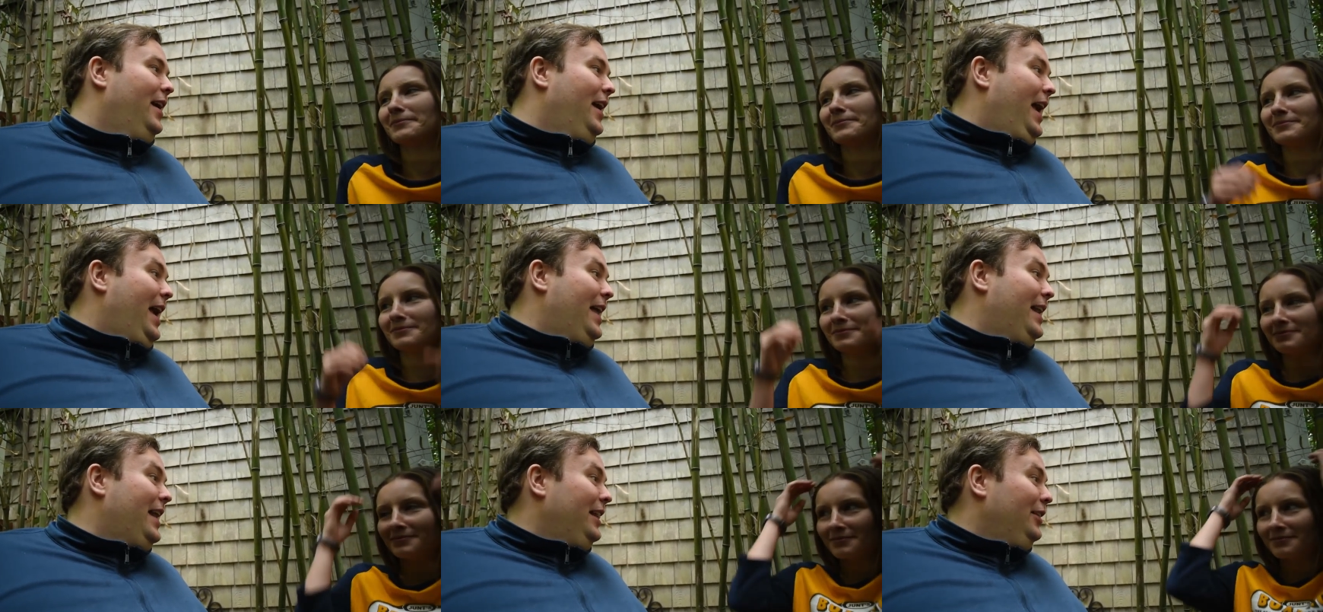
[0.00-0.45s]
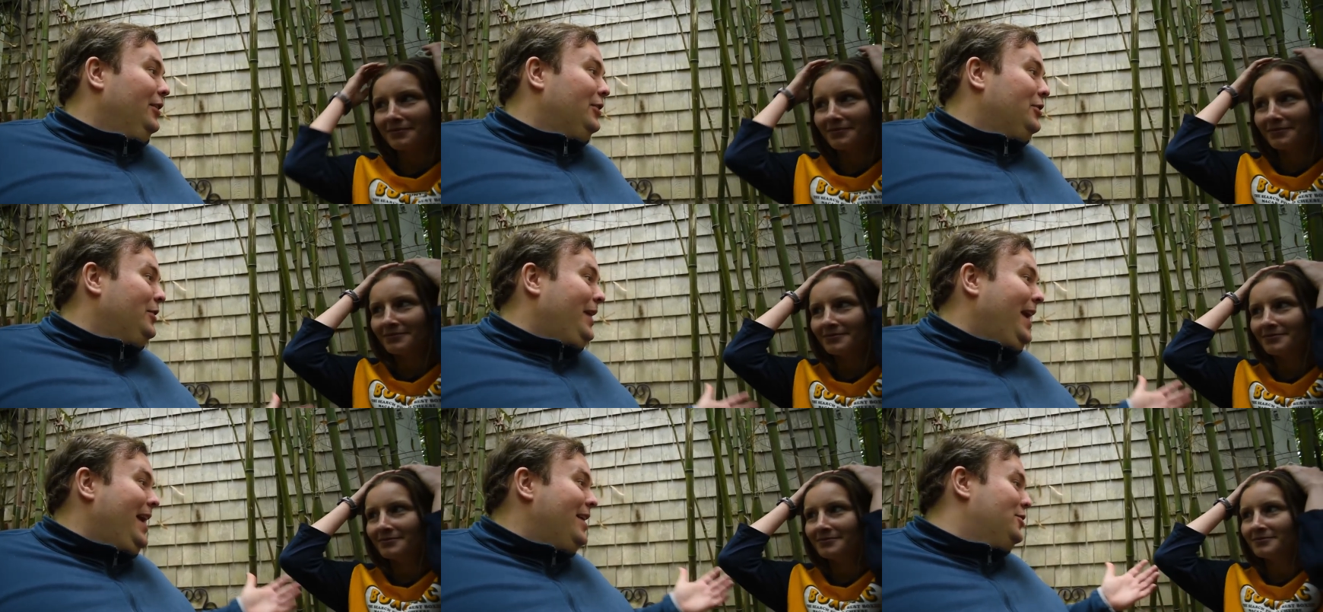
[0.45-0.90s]
Speaker 1: And, and look,
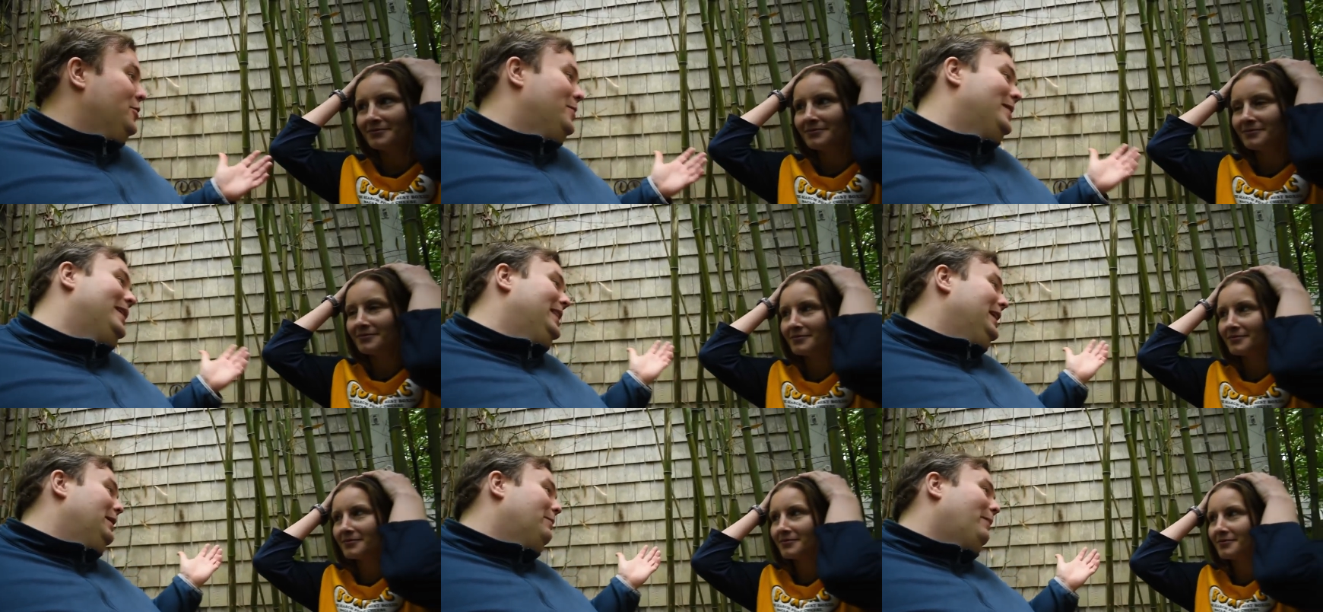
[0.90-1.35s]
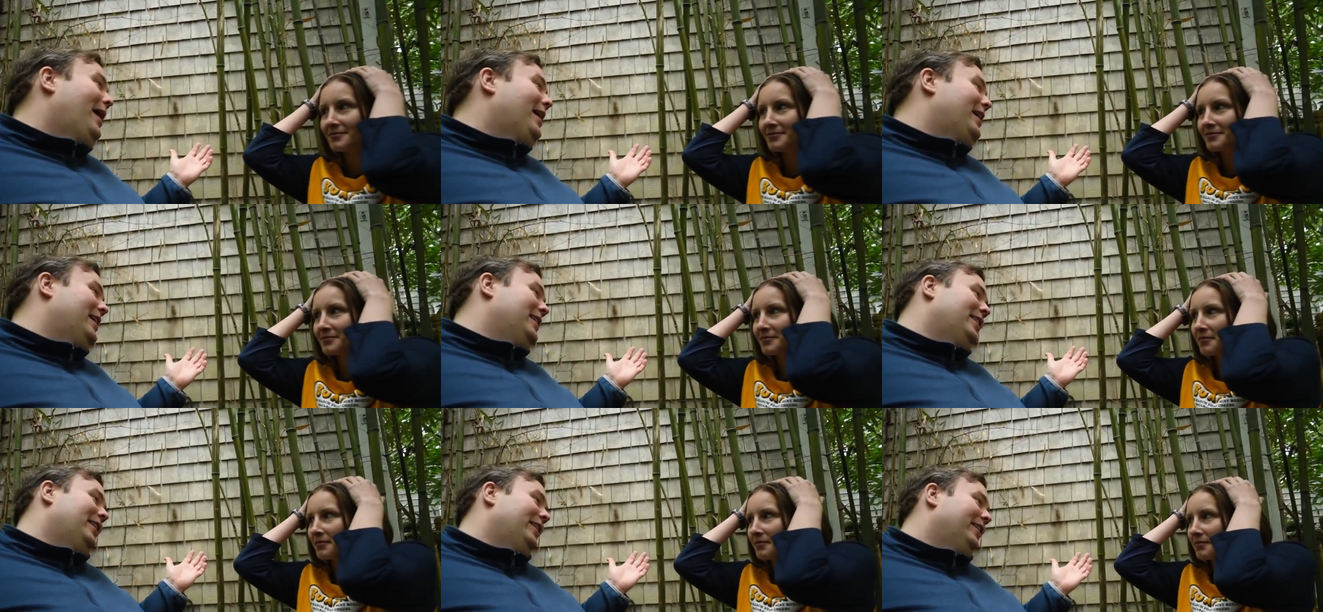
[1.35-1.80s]
you can't do anything about
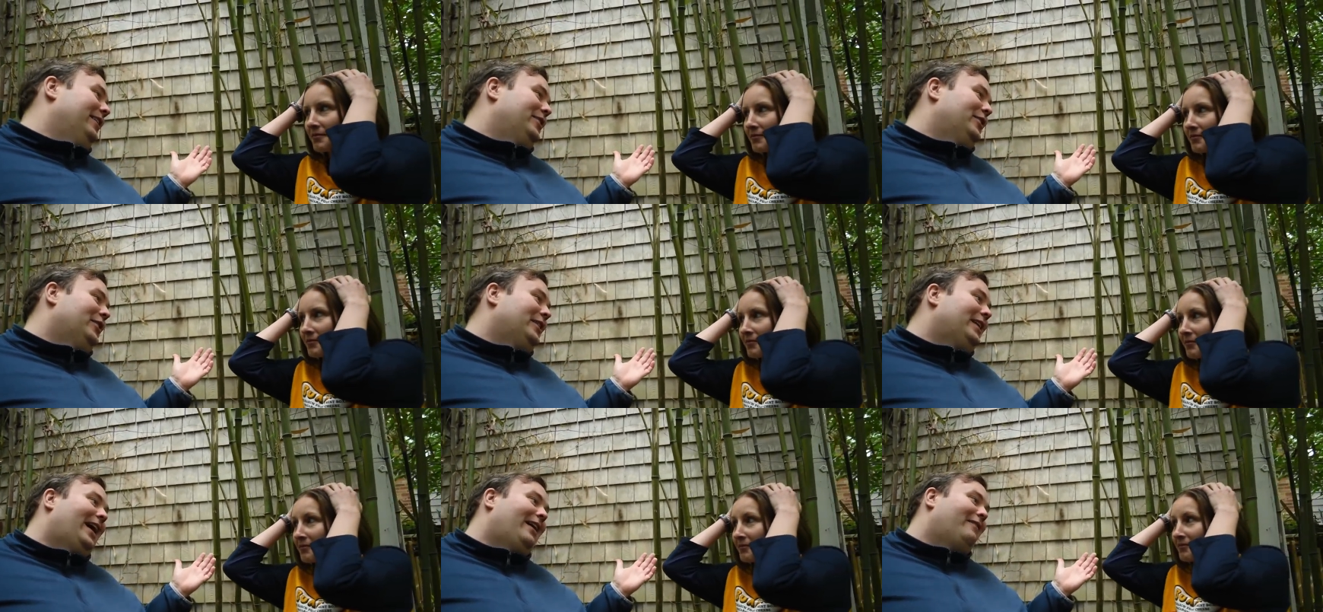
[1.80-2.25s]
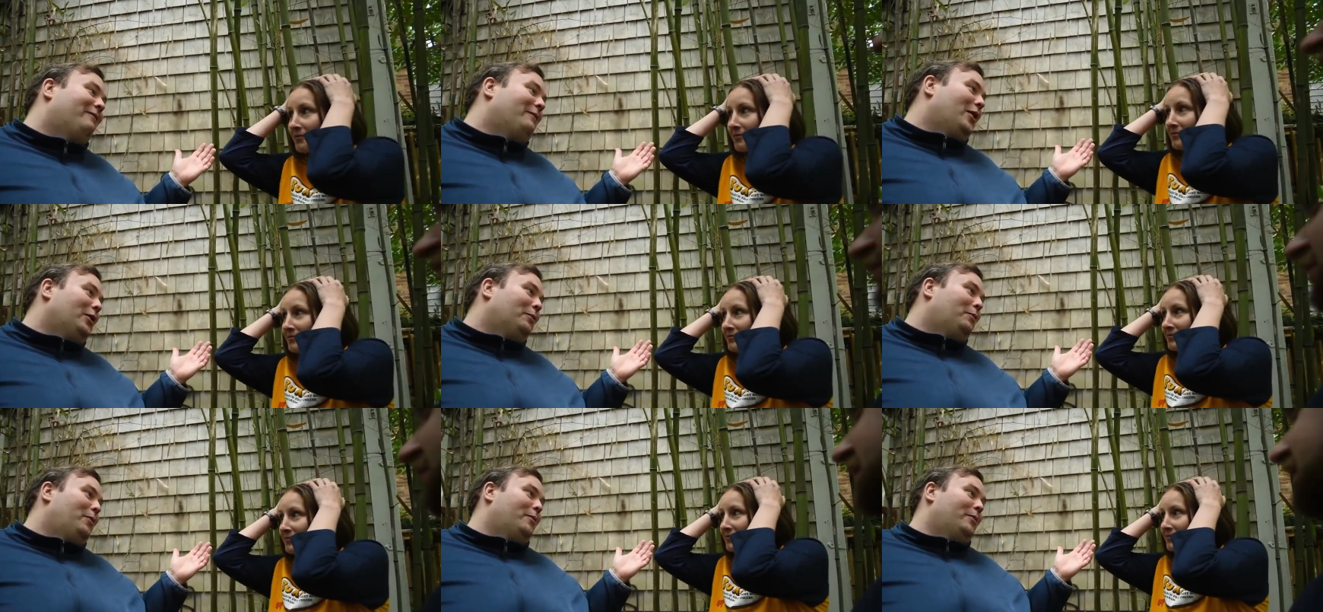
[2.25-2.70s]
it, Nina. You're going to have
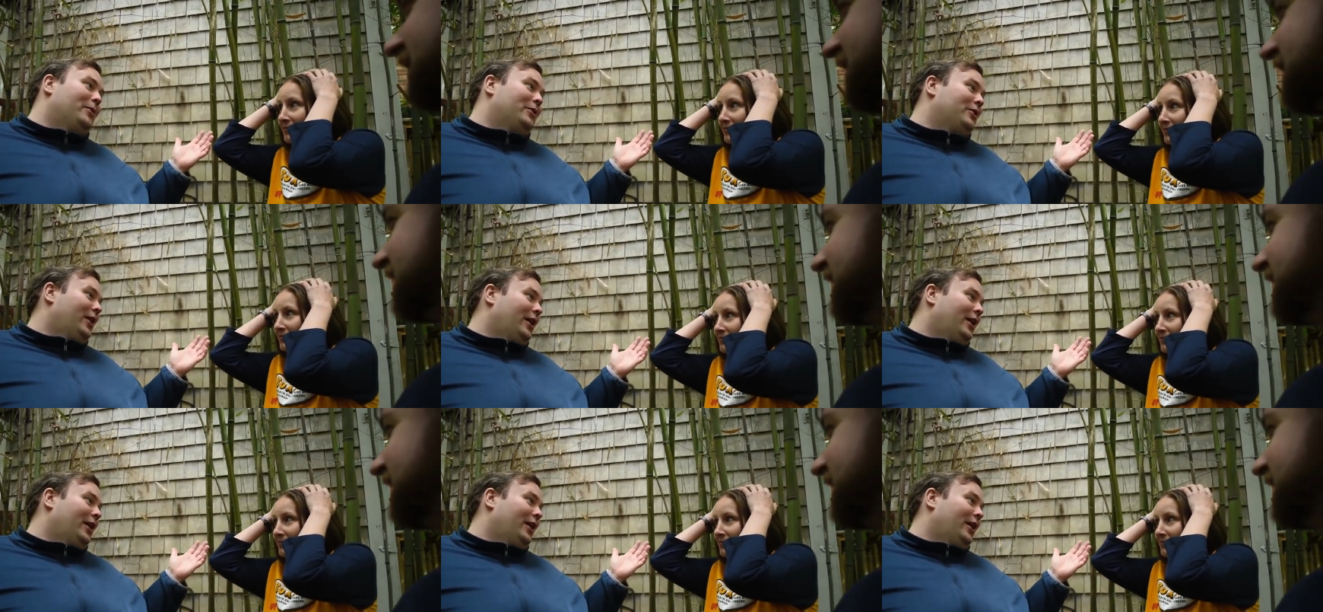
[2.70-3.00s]
moth poop in